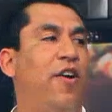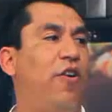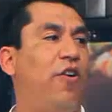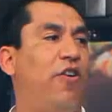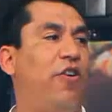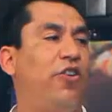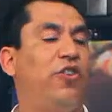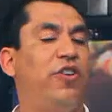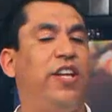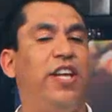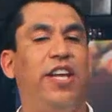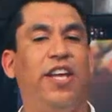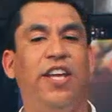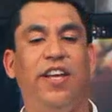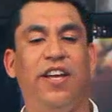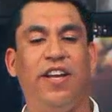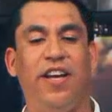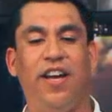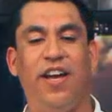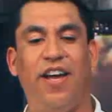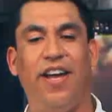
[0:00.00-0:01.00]
Or
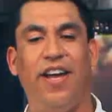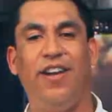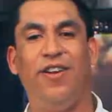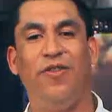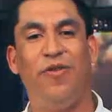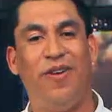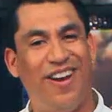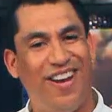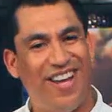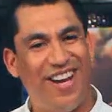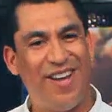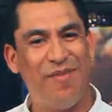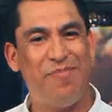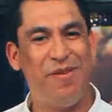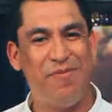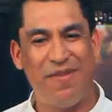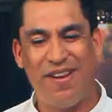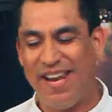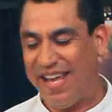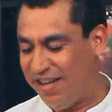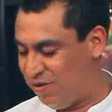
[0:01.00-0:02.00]
today, I know a lot of
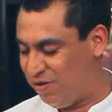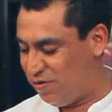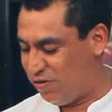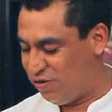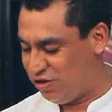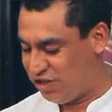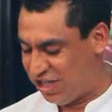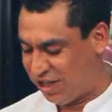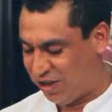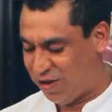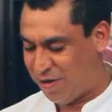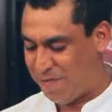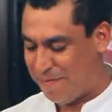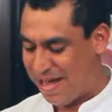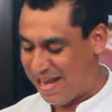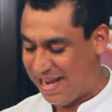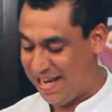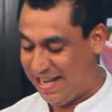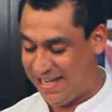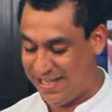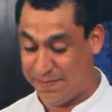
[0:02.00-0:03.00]
people like to go to
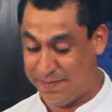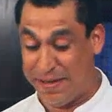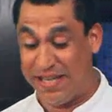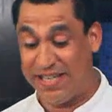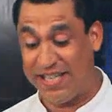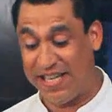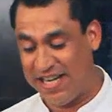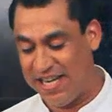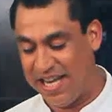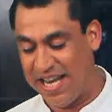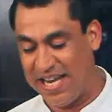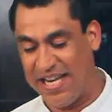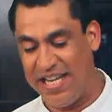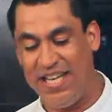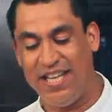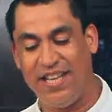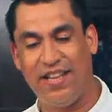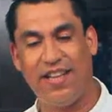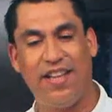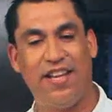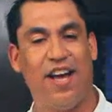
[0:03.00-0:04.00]
Chetumal especially and
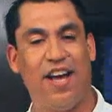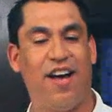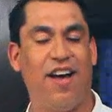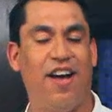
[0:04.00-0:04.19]
eat